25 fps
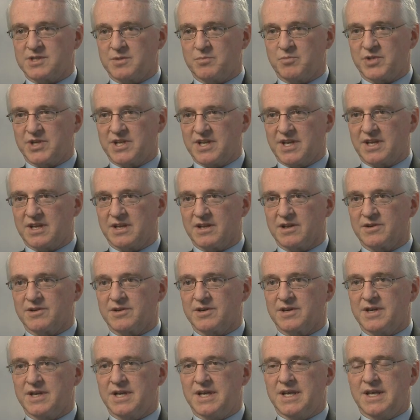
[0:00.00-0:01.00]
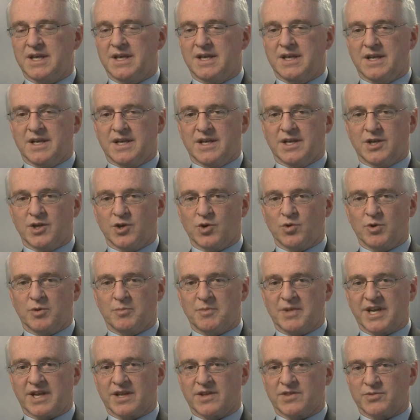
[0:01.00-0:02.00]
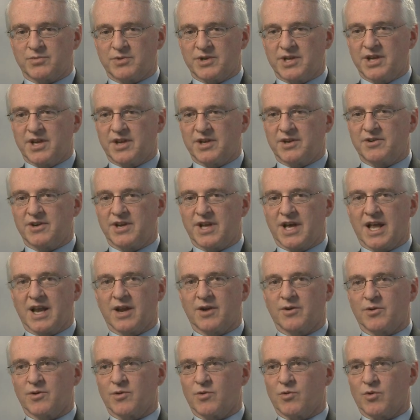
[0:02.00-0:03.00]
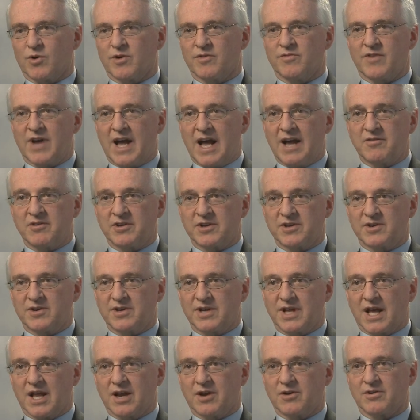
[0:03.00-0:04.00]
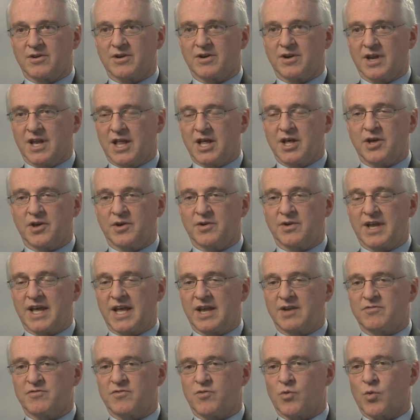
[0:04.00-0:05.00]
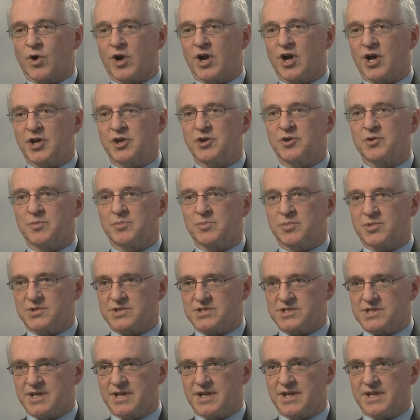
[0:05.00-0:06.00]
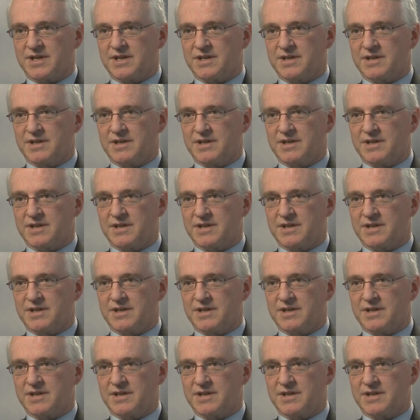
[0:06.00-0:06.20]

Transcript: in particular, who would make a $300 or a $500 loan at 400%